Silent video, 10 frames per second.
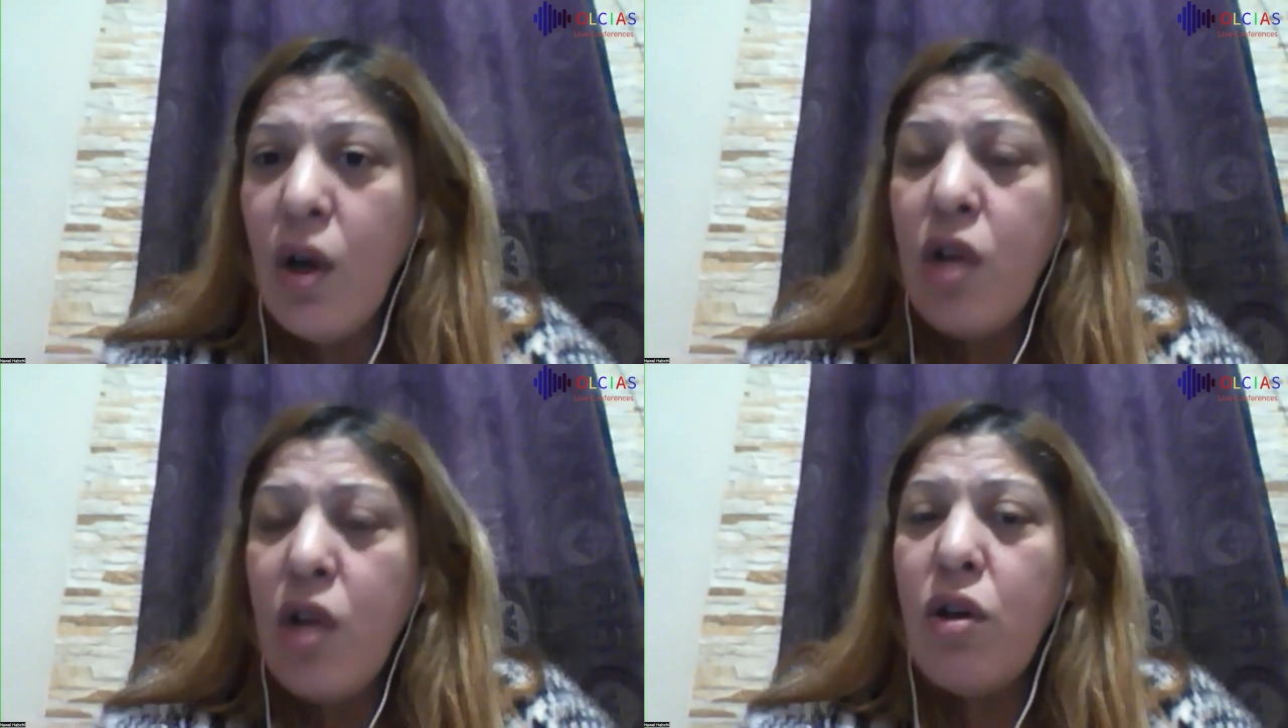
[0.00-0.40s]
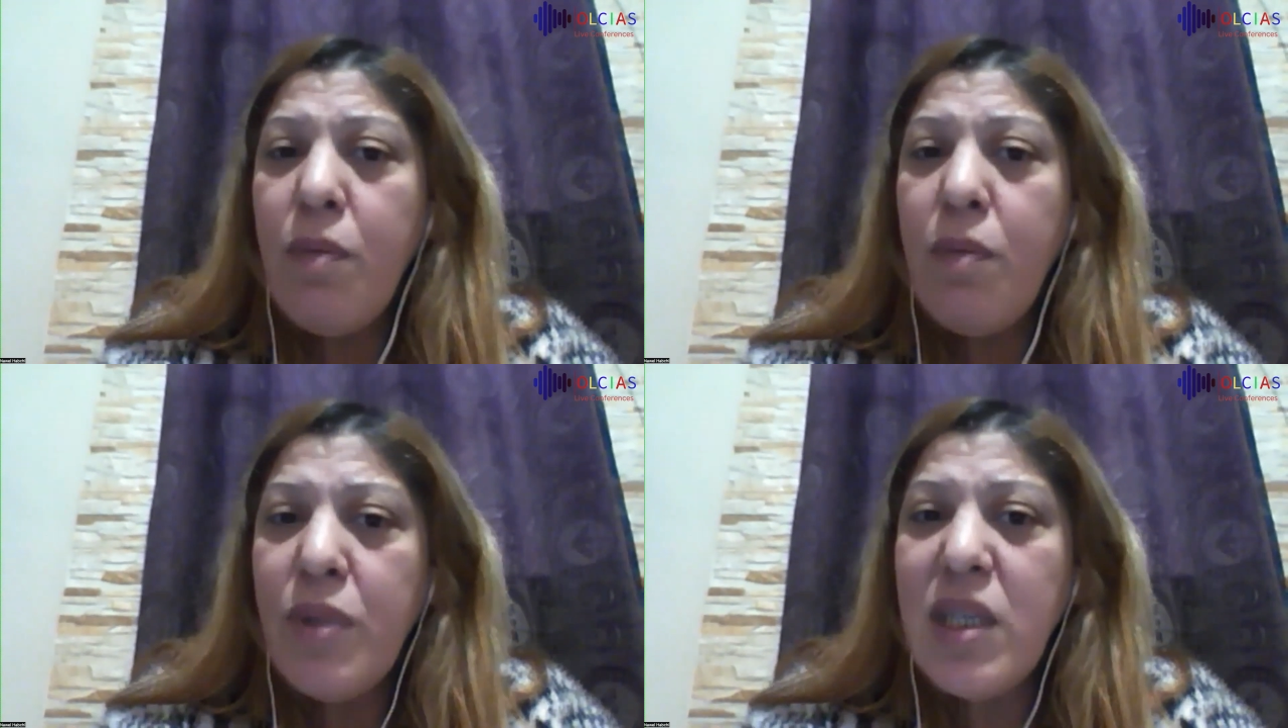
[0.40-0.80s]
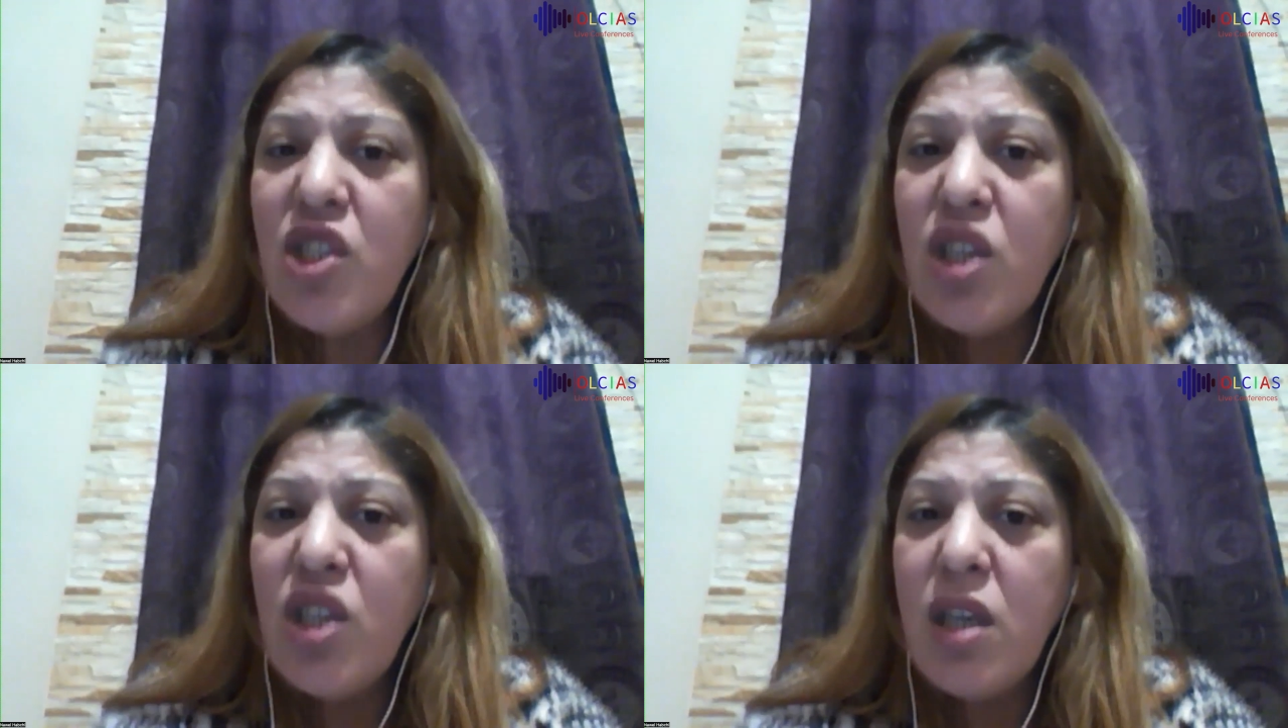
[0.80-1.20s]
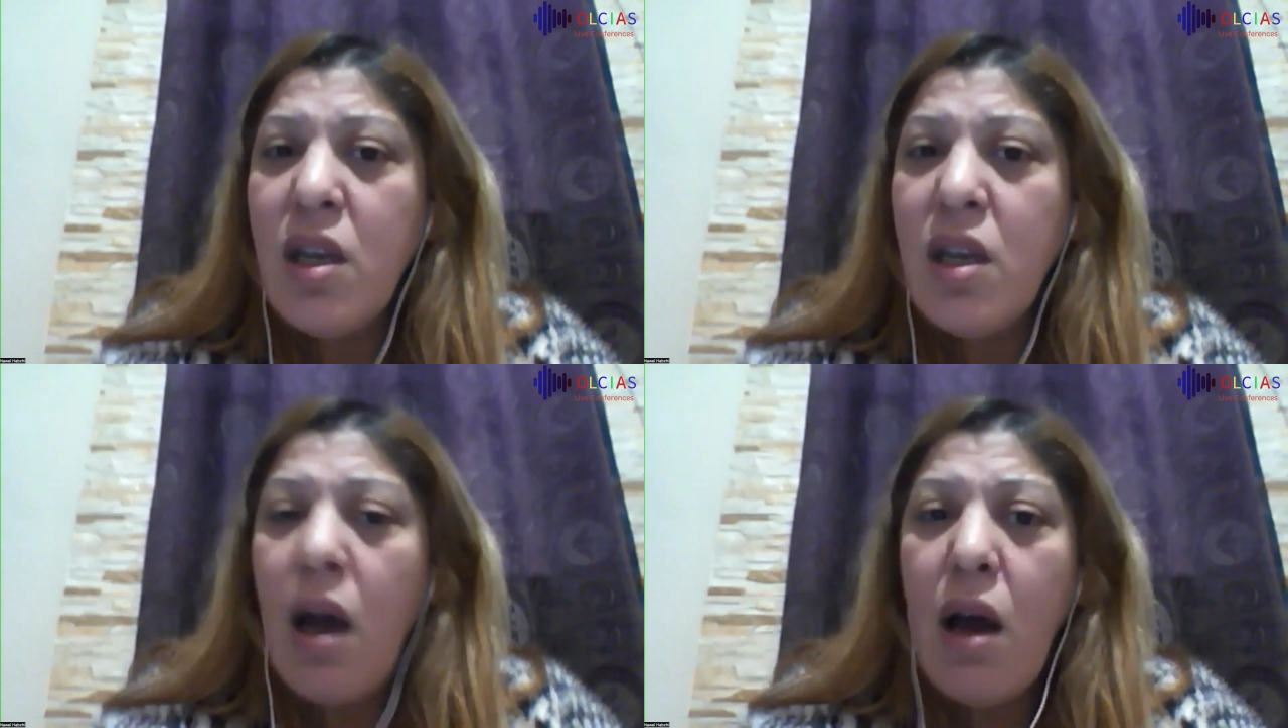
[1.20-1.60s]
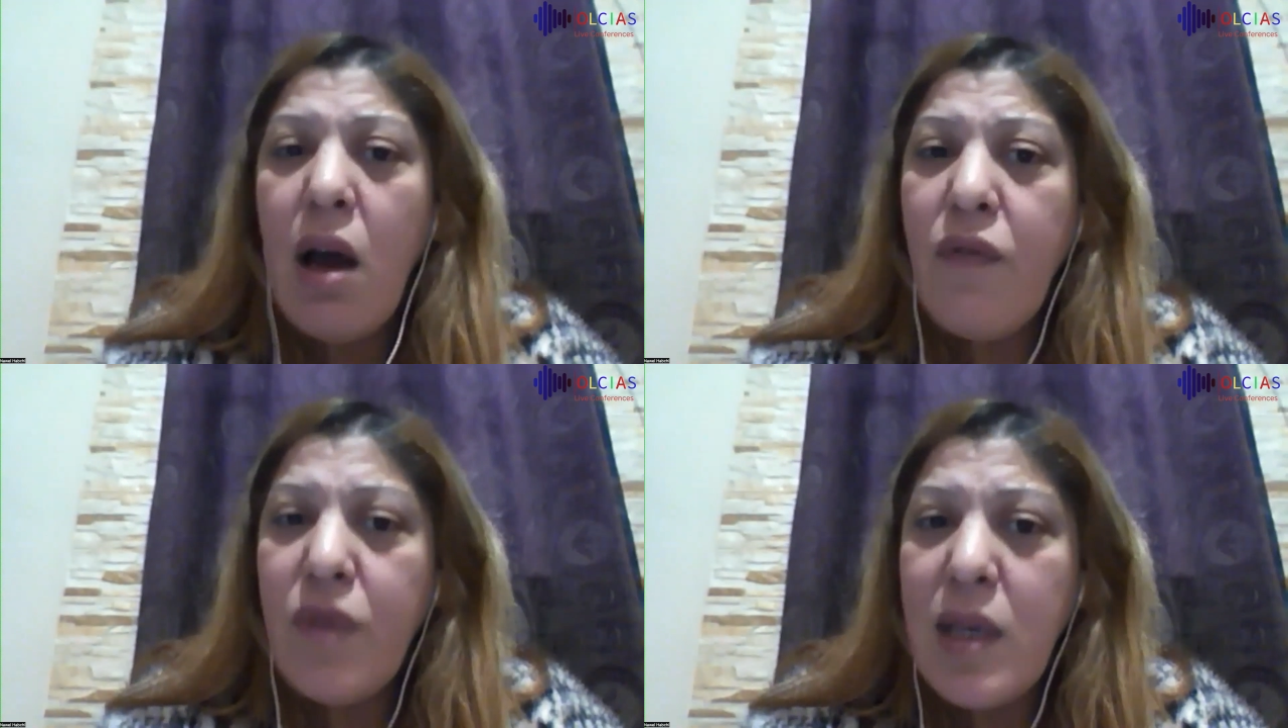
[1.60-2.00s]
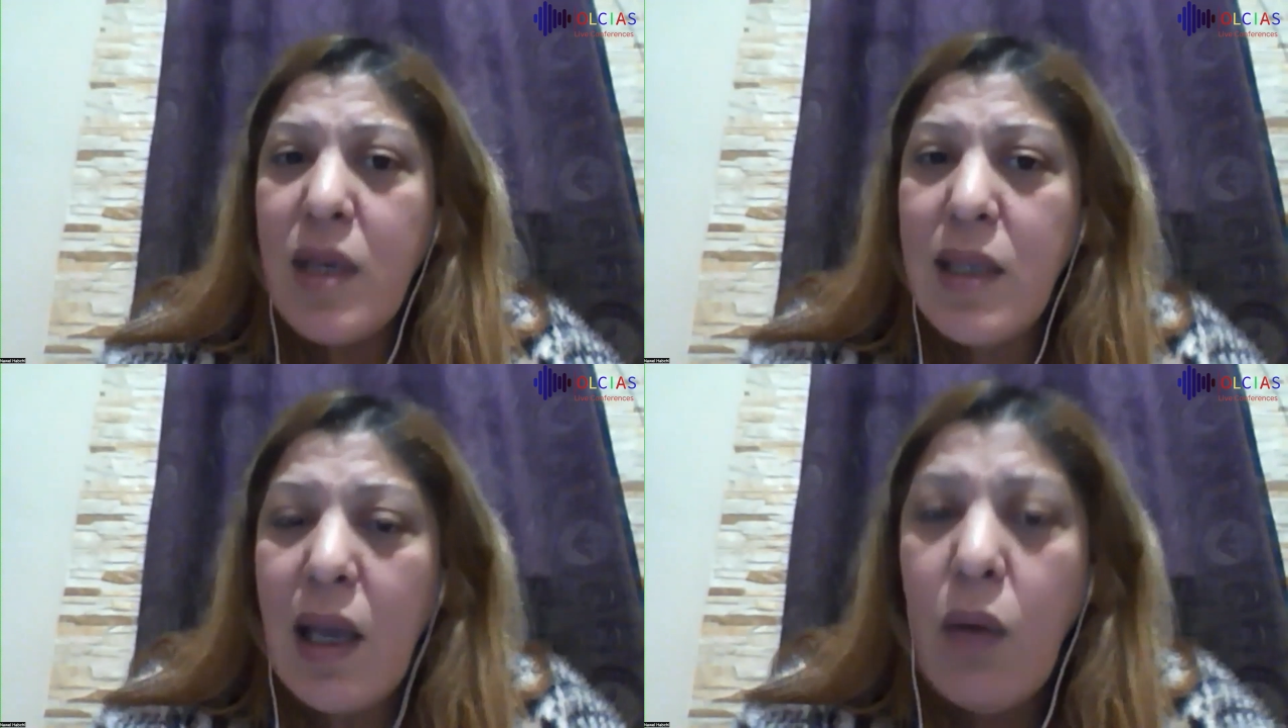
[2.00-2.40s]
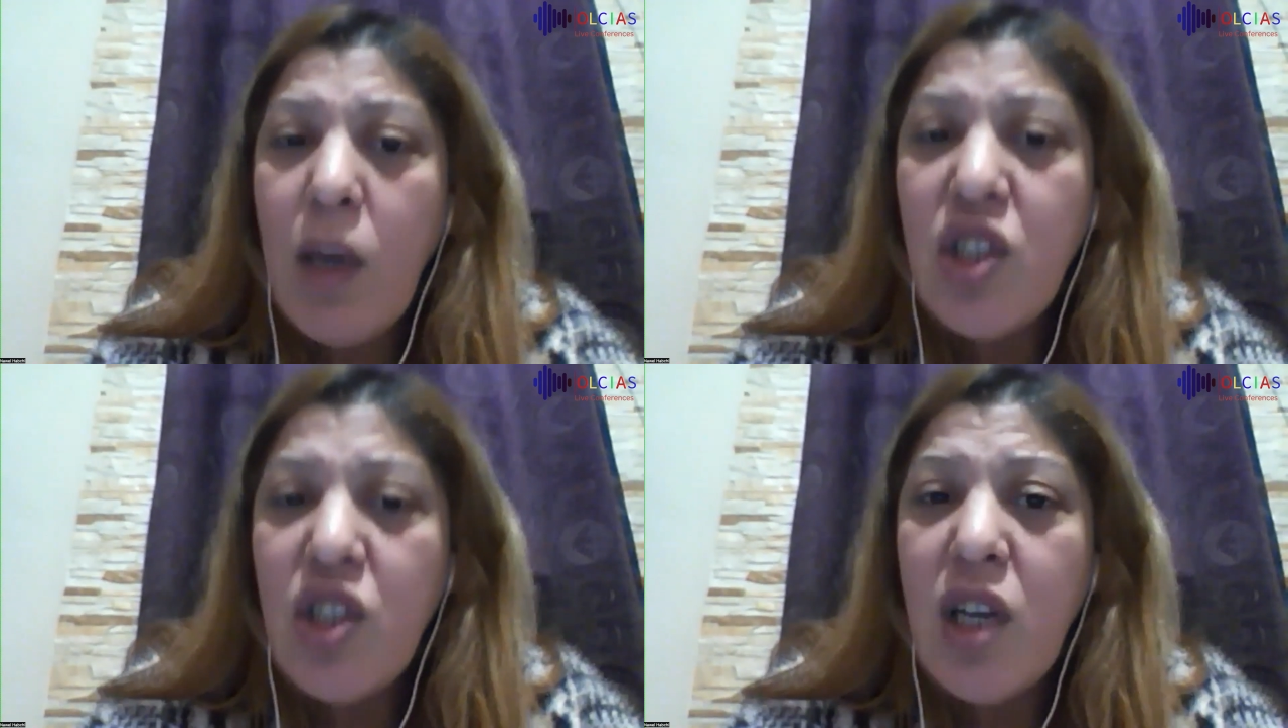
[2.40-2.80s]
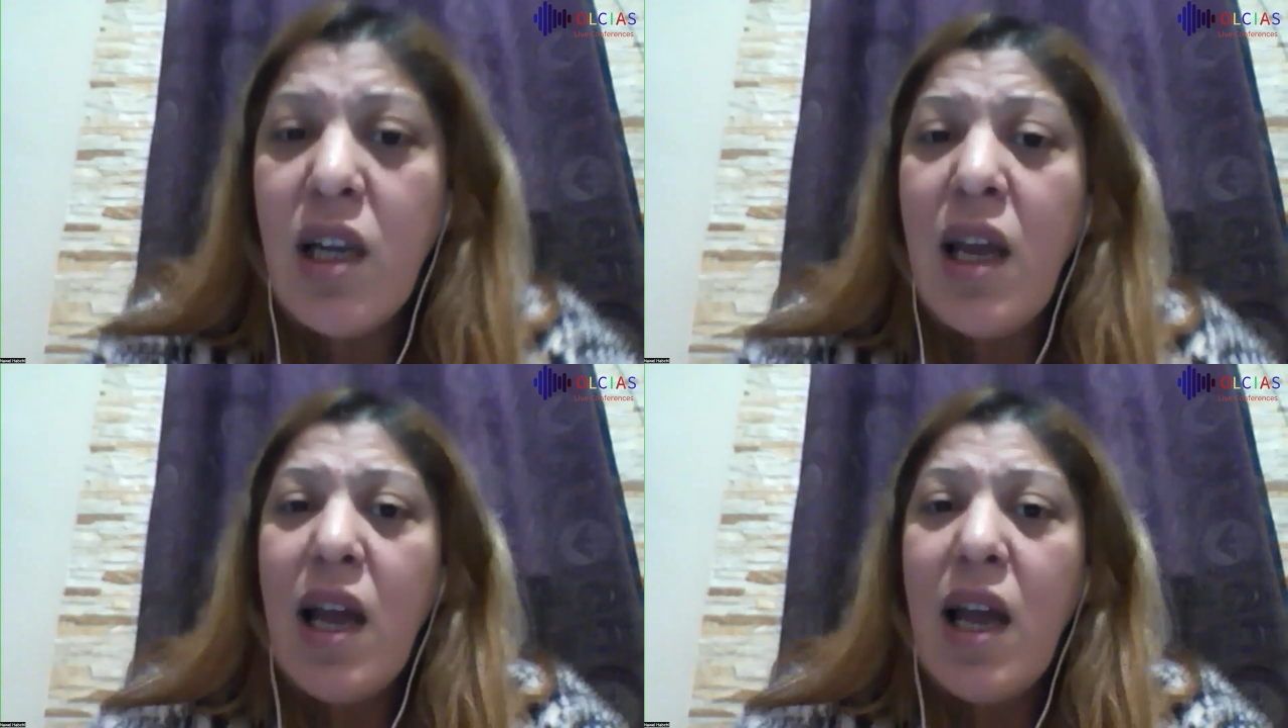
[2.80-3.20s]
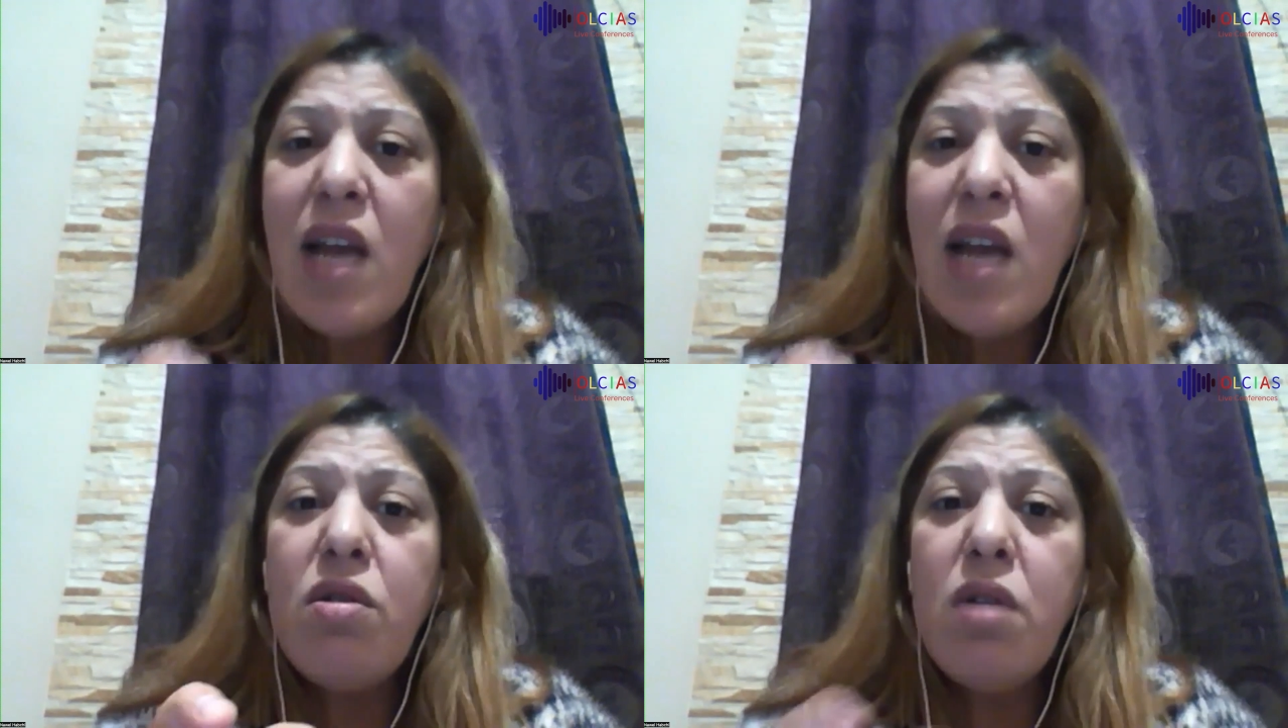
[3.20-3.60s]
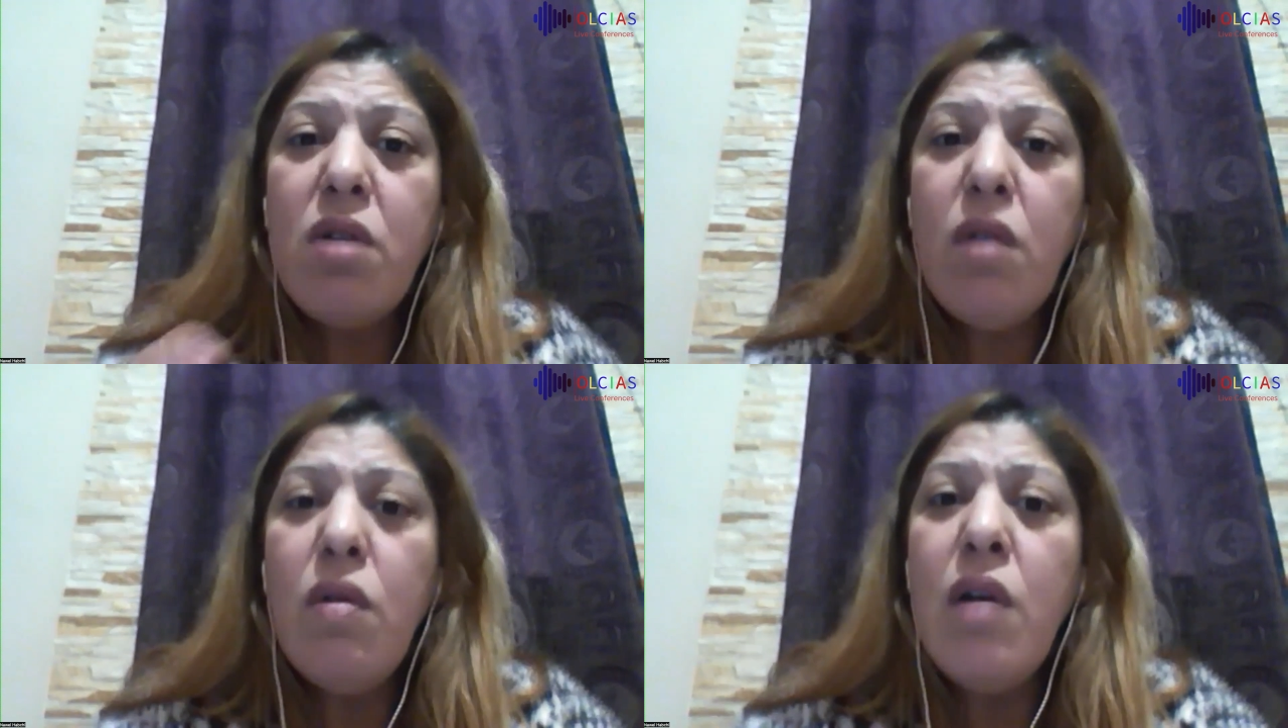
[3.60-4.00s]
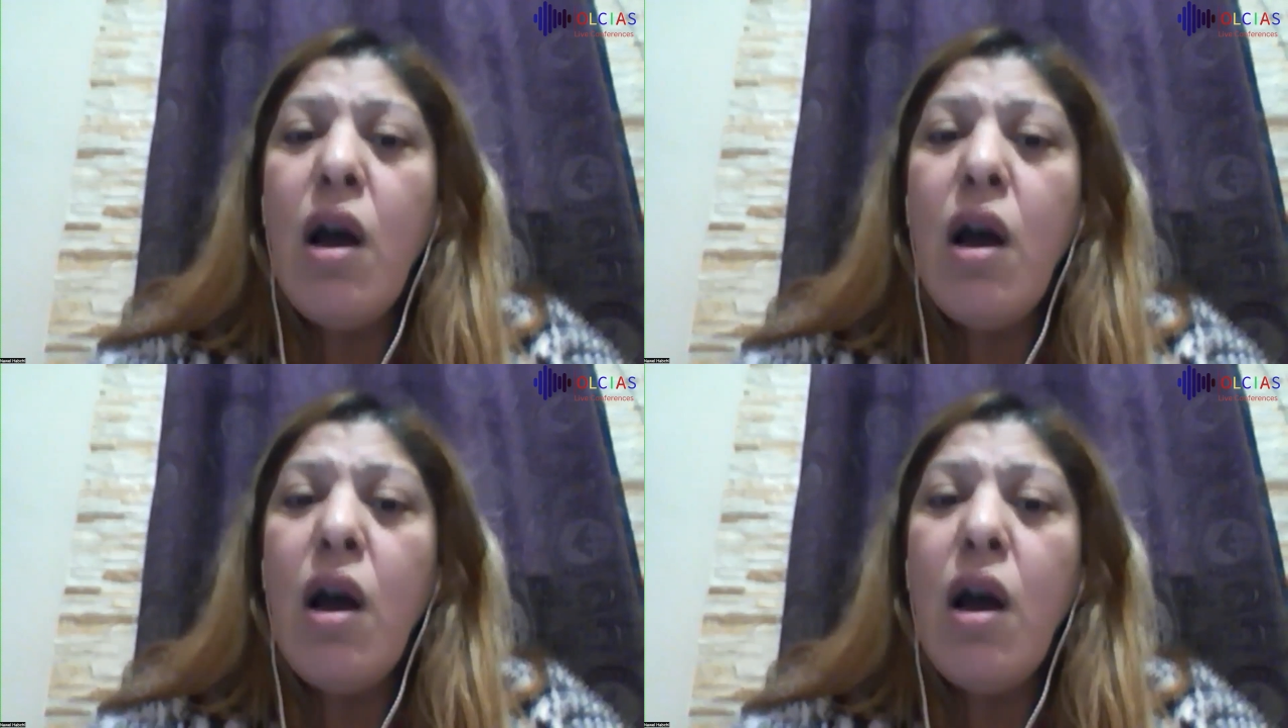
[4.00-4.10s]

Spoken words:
the composition of this equation and the role